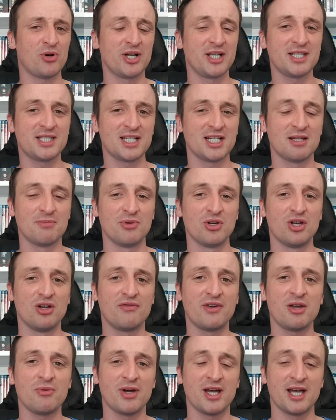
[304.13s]
points in the
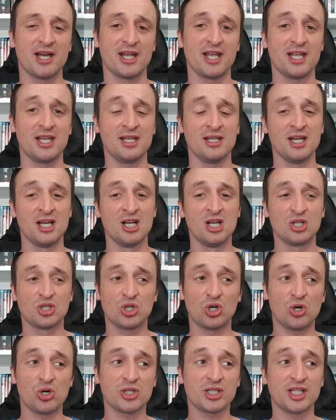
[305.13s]
movie where he
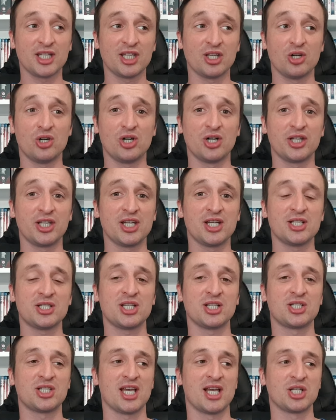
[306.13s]
talks to the audience
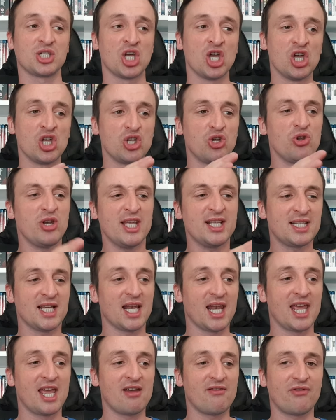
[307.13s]
and says, you need
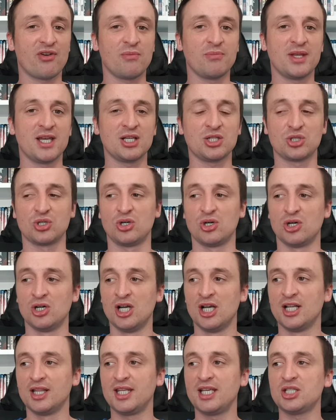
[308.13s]
to learn from this, or
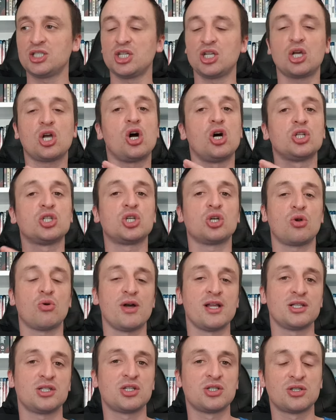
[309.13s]
these are the
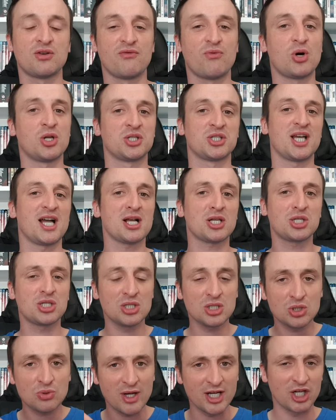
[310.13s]
consequences of one's
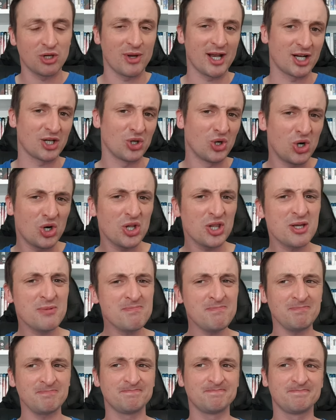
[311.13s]
actions when you ignore
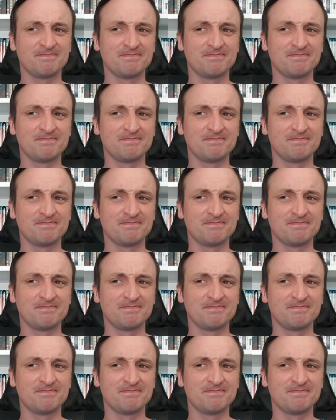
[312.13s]
them.